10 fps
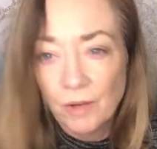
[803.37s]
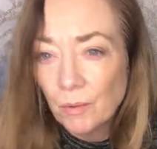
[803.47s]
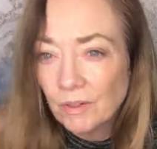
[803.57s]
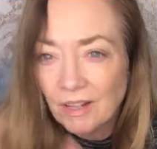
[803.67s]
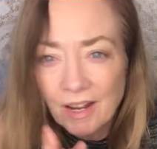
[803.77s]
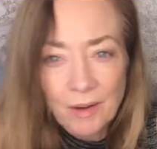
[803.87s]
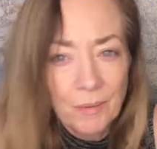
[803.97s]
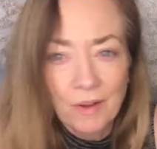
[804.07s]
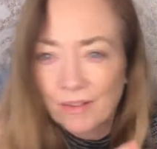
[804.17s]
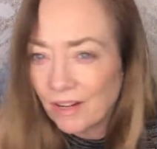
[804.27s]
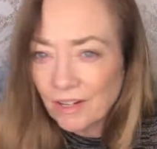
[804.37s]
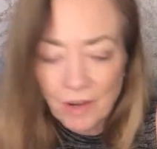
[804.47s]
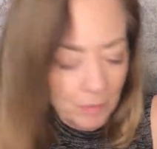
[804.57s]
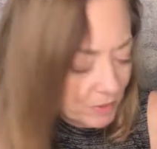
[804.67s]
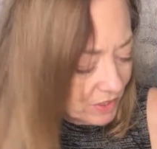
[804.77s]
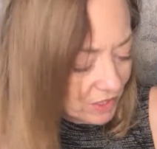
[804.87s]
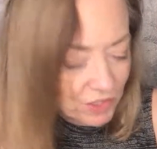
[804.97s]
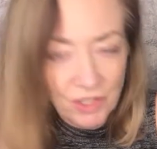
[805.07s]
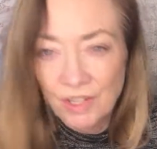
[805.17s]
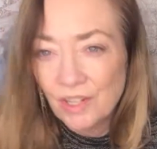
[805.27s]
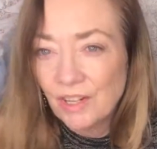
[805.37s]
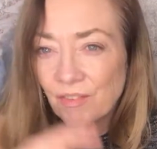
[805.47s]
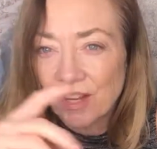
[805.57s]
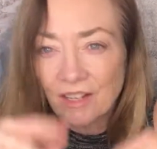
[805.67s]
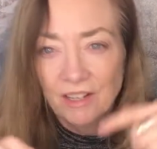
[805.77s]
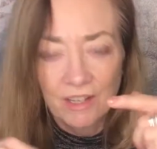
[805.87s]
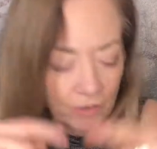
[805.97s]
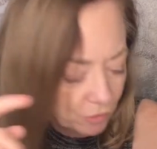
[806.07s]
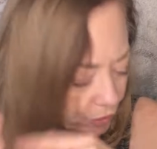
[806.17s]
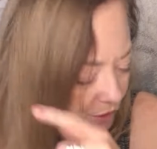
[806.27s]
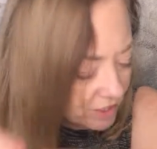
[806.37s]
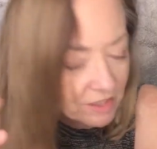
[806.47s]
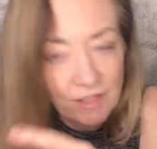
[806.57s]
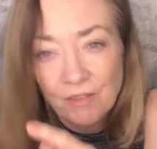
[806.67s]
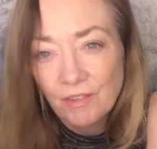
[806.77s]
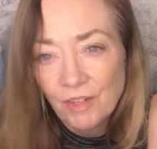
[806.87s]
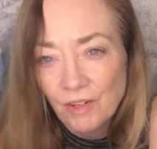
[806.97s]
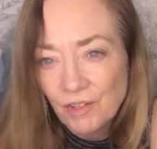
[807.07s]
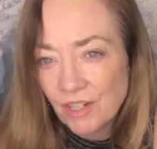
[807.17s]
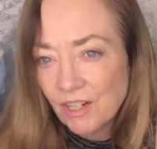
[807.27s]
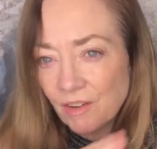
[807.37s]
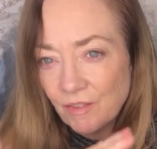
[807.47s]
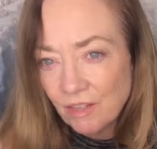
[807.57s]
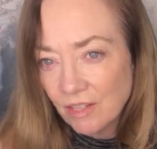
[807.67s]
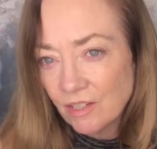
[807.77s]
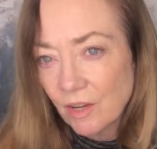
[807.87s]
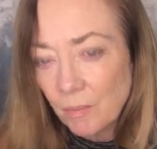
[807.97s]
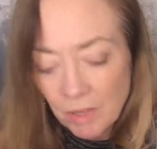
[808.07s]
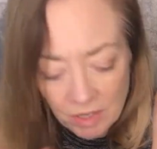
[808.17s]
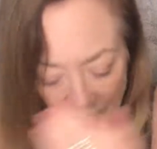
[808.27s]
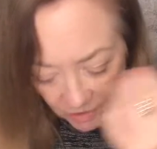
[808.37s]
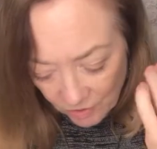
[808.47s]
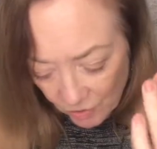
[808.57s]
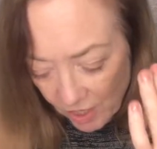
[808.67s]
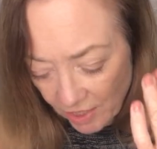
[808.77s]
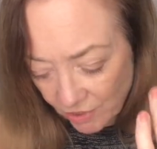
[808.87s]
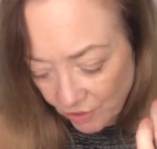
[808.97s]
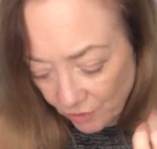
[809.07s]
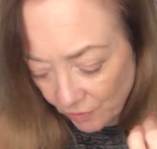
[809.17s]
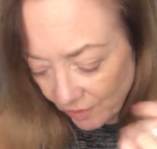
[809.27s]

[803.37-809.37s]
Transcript: You allow all that competition and that like crazy devil energy and everything to come in and distract you.